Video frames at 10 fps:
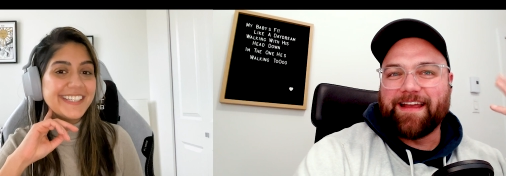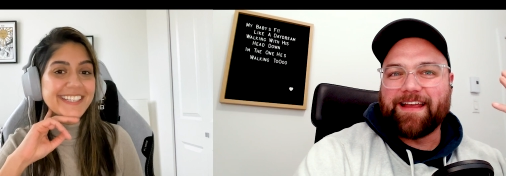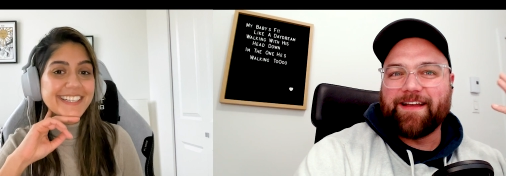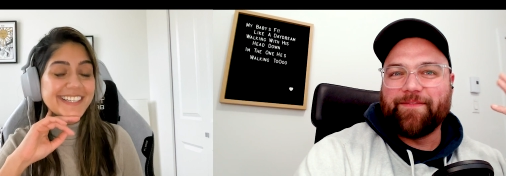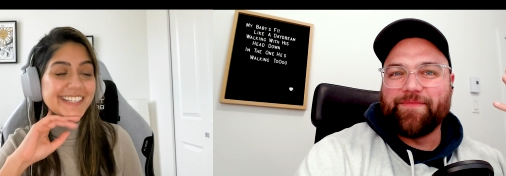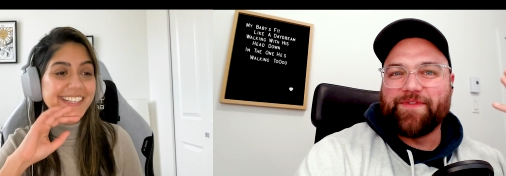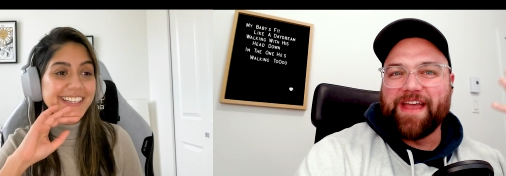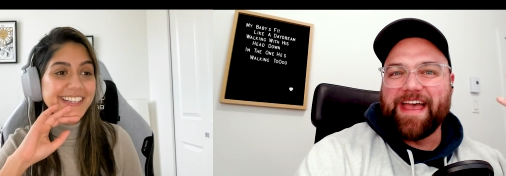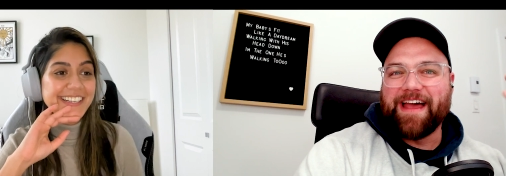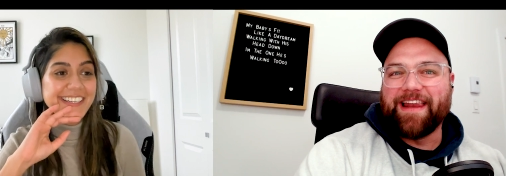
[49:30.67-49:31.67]
Speaker 1: like
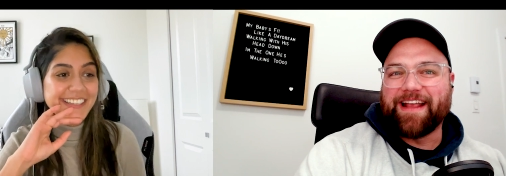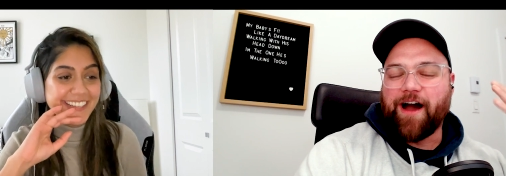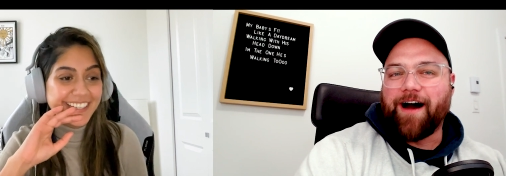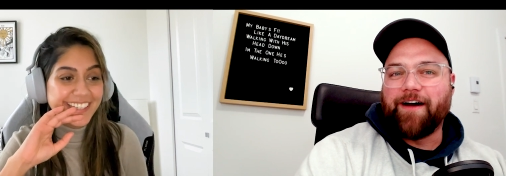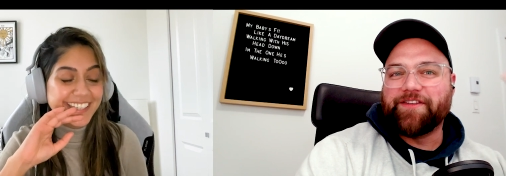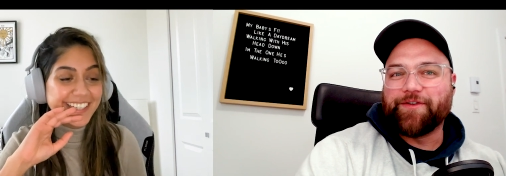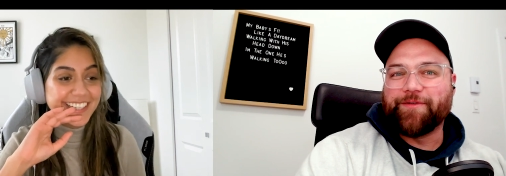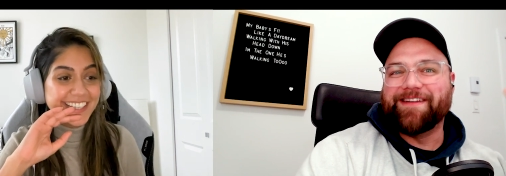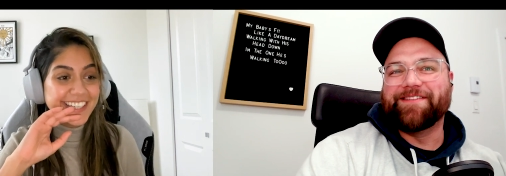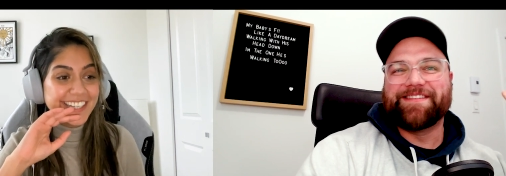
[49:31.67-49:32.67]
like
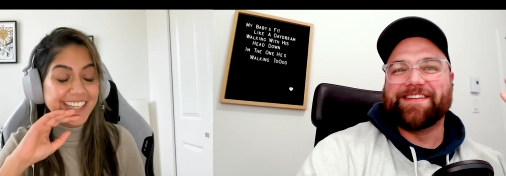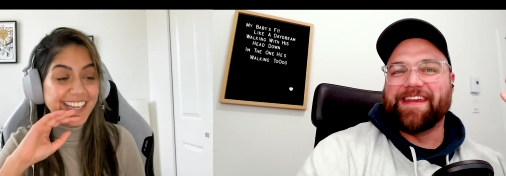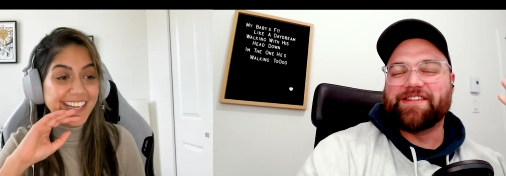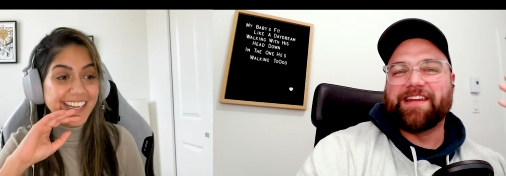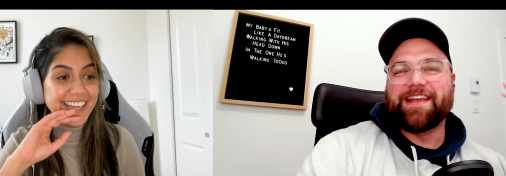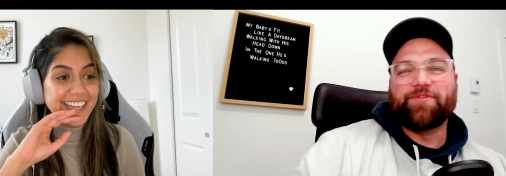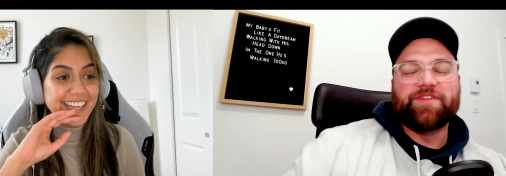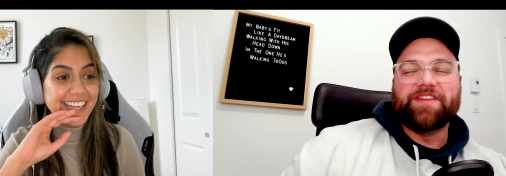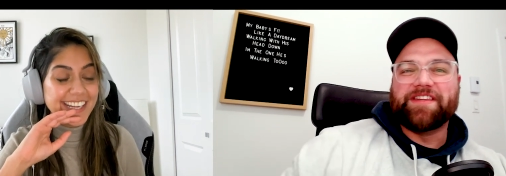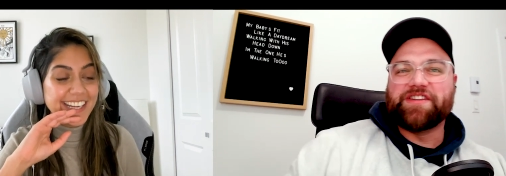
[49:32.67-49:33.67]
auditory hallucination. Like I'm doing
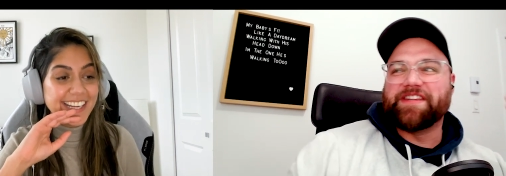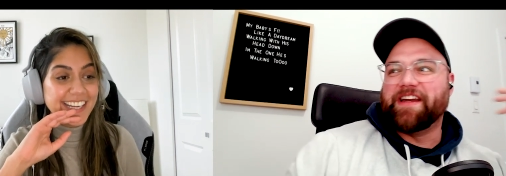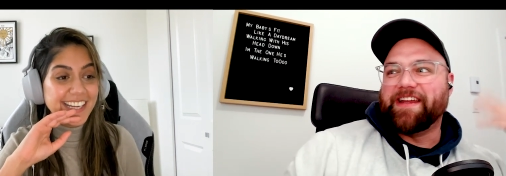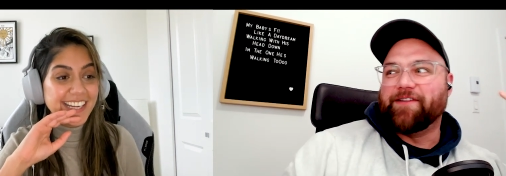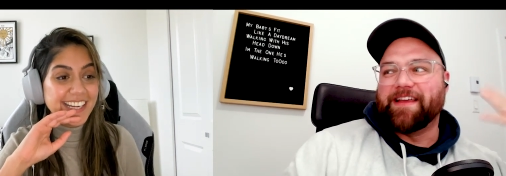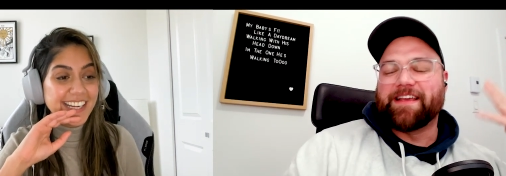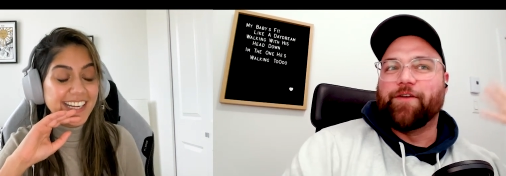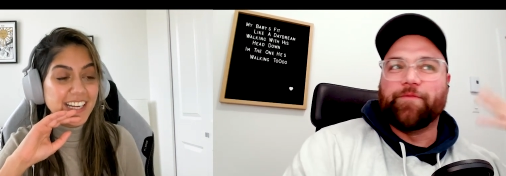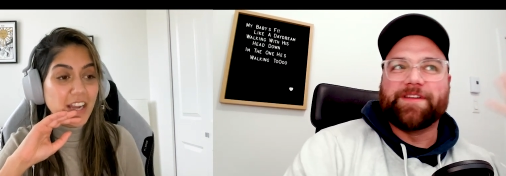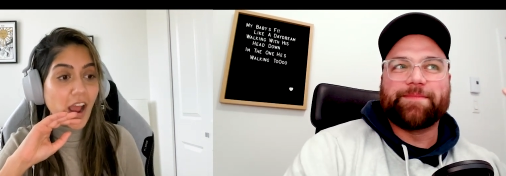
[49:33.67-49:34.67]
the dishes and I hear like a
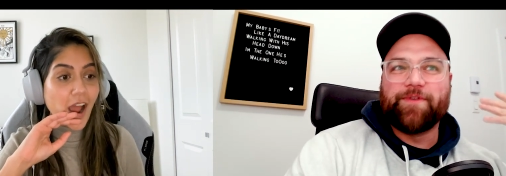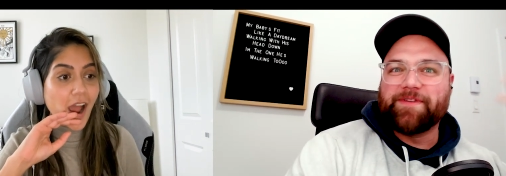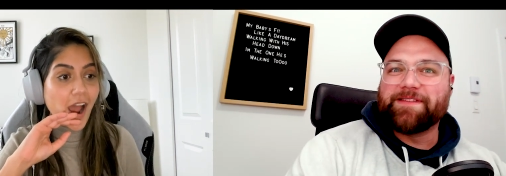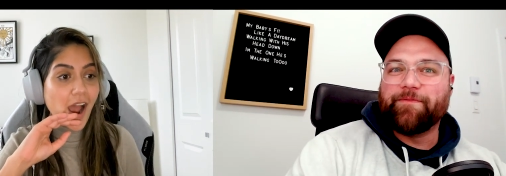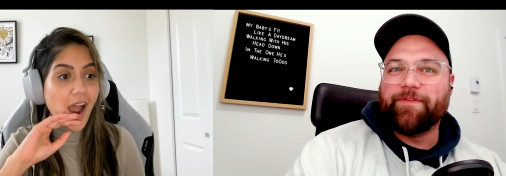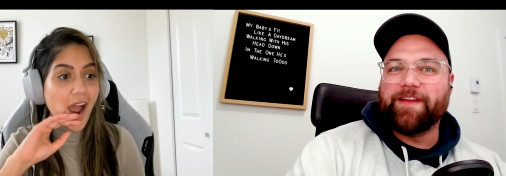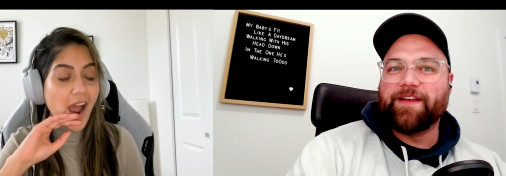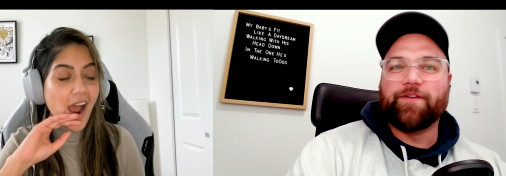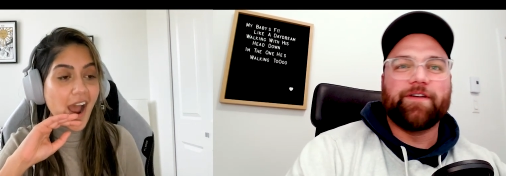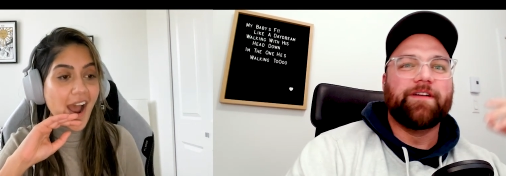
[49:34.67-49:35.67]
whisper or something,
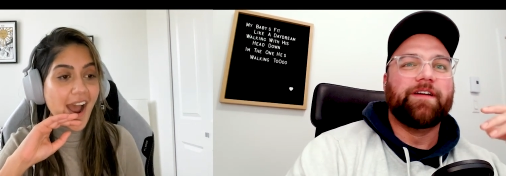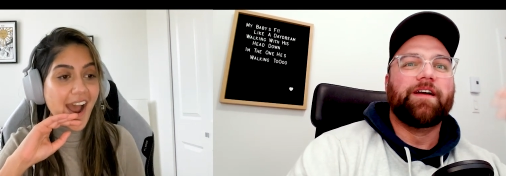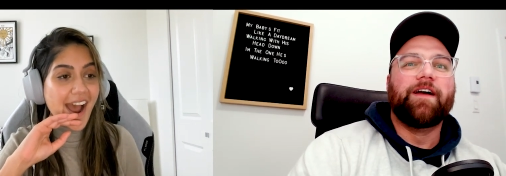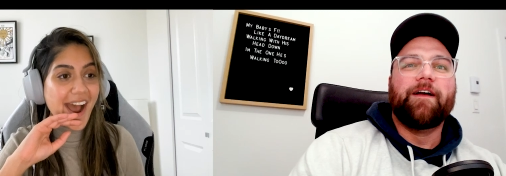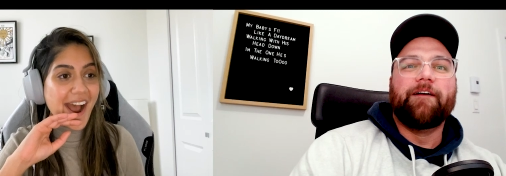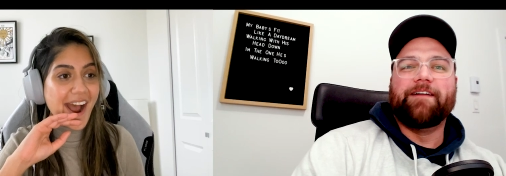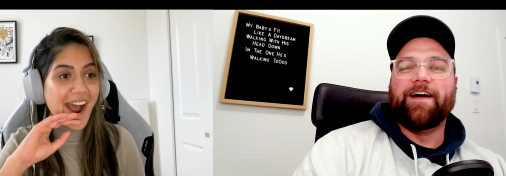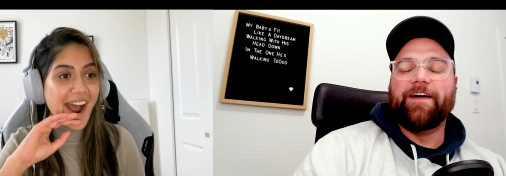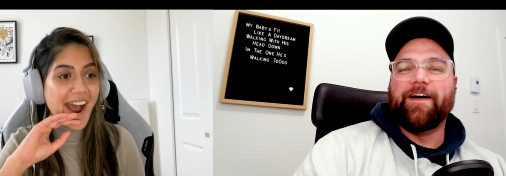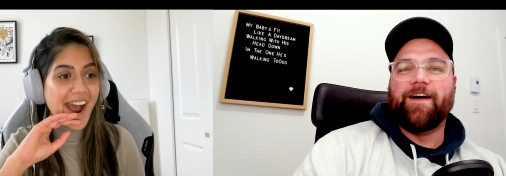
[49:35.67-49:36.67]
or
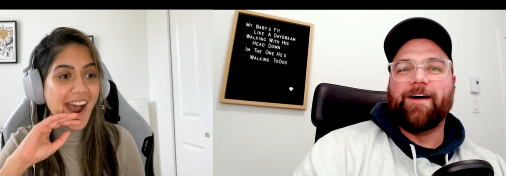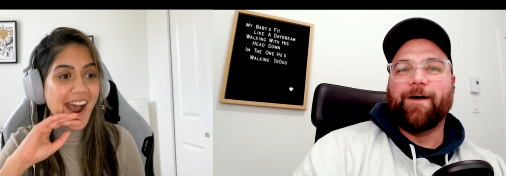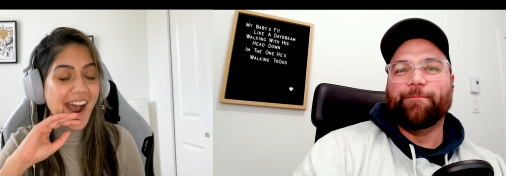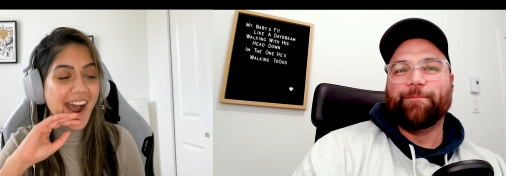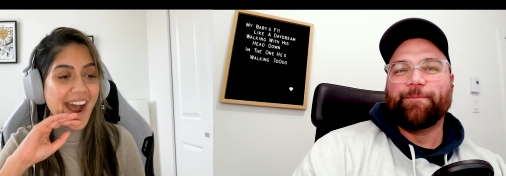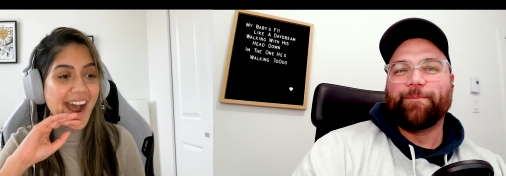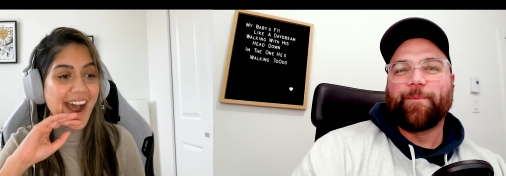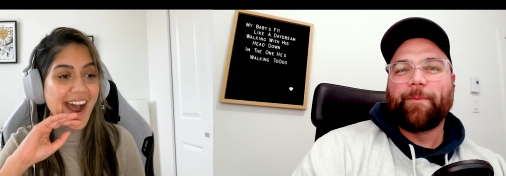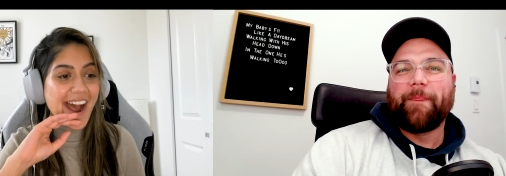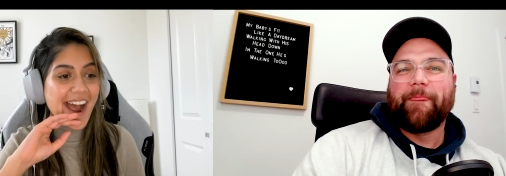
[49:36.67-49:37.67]
um,
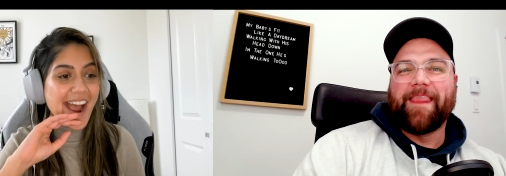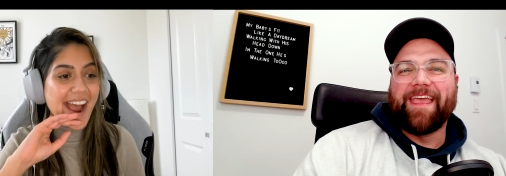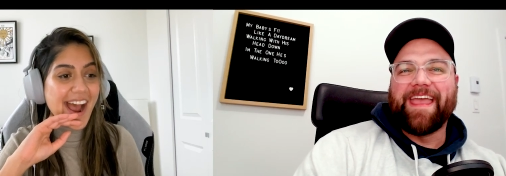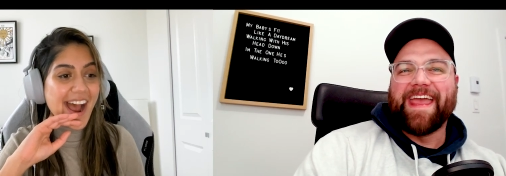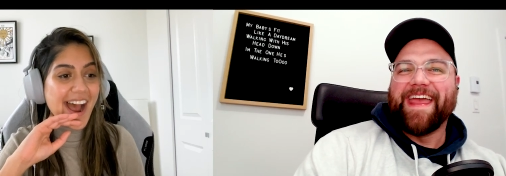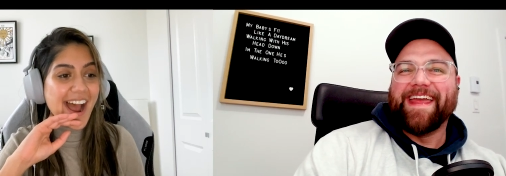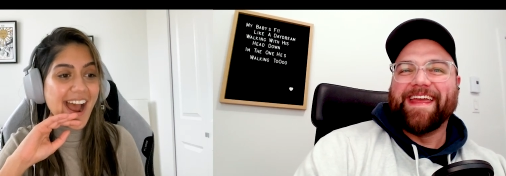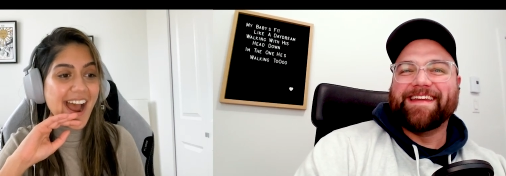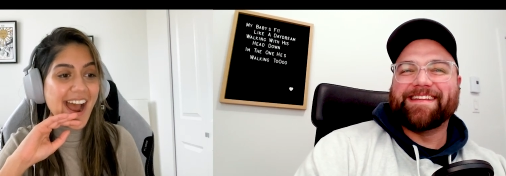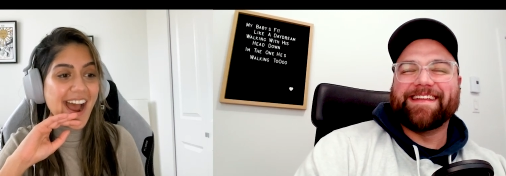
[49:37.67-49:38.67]

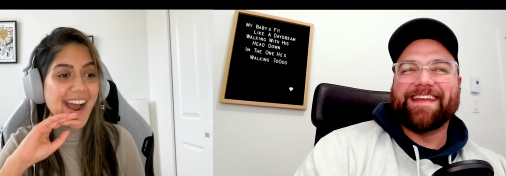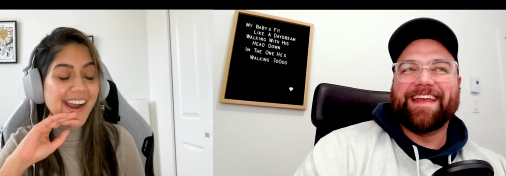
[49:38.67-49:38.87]
and